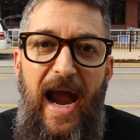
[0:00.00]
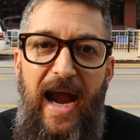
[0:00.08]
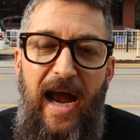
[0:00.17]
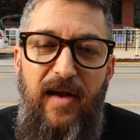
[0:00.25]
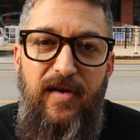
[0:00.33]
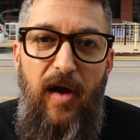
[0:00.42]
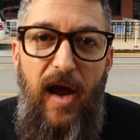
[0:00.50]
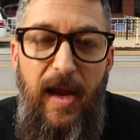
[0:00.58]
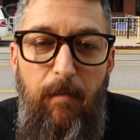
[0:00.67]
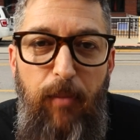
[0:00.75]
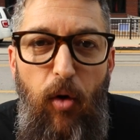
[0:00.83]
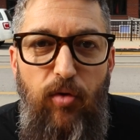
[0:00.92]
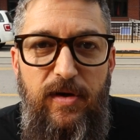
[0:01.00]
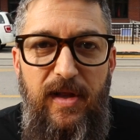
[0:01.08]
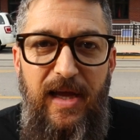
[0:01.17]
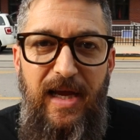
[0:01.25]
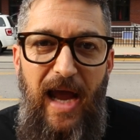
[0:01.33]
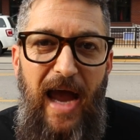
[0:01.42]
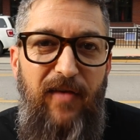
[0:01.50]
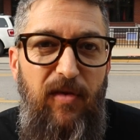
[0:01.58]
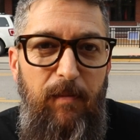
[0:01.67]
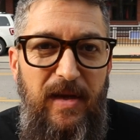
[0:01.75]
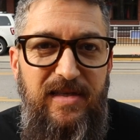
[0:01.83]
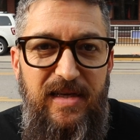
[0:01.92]
And importantly, as
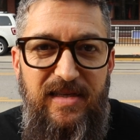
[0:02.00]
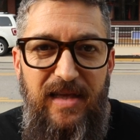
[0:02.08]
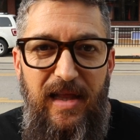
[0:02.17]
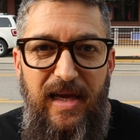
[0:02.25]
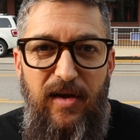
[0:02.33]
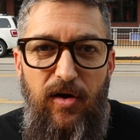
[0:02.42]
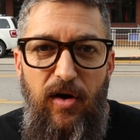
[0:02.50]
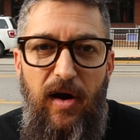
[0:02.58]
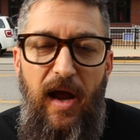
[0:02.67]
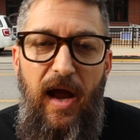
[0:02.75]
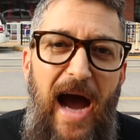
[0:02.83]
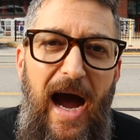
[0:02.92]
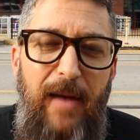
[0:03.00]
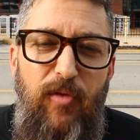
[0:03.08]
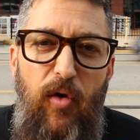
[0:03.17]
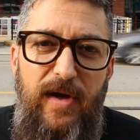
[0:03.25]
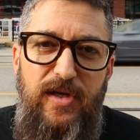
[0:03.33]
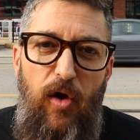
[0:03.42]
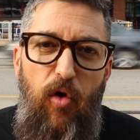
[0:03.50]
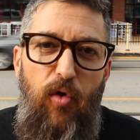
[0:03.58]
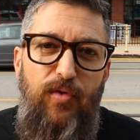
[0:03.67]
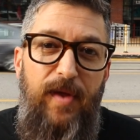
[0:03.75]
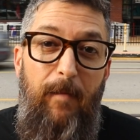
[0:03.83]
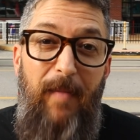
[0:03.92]
a business leader, I'm going to
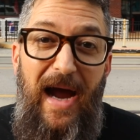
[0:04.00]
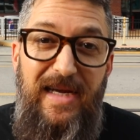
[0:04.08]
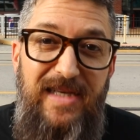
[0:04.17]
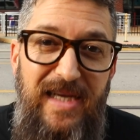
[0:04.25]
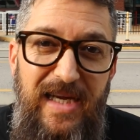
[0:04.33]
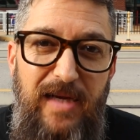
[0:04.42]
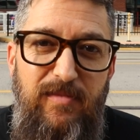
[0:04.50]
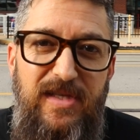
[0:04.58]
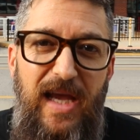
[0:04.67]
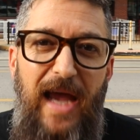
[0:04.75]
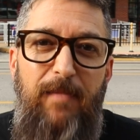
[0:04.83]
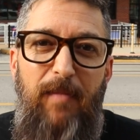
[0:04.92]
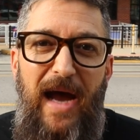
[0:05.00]
hold my teams and